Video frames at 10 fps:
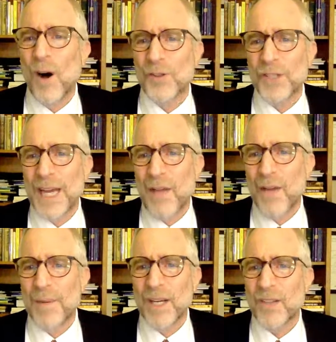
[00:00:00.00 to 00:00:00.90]

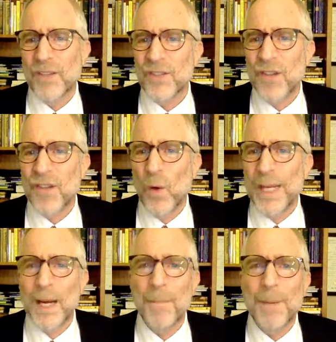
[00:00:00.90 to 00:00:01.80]
altogether, because it's only
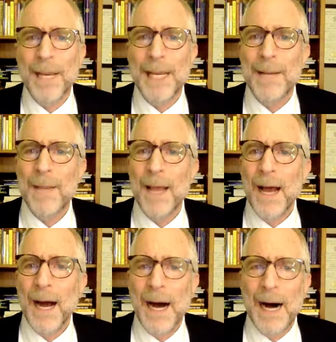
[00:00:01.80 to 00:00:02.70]
going to be
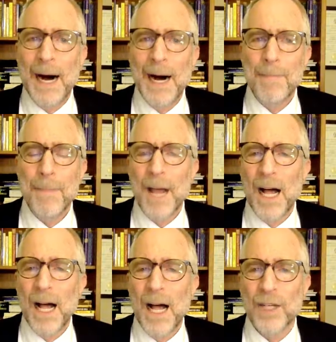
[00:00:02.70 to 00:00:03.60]
a
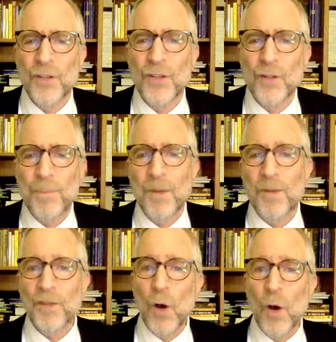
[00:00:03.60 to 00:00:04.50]
little
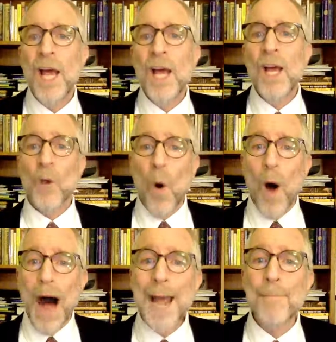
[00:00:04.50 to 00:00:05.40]
disruptive. So
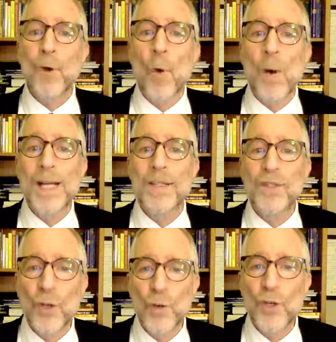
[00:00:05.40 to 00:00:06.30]
I am going
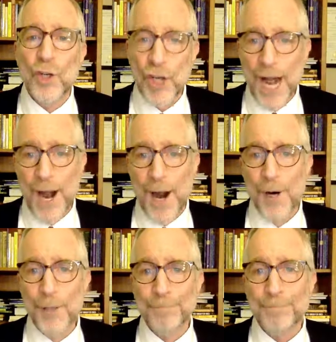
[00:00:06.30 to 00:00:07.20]
to share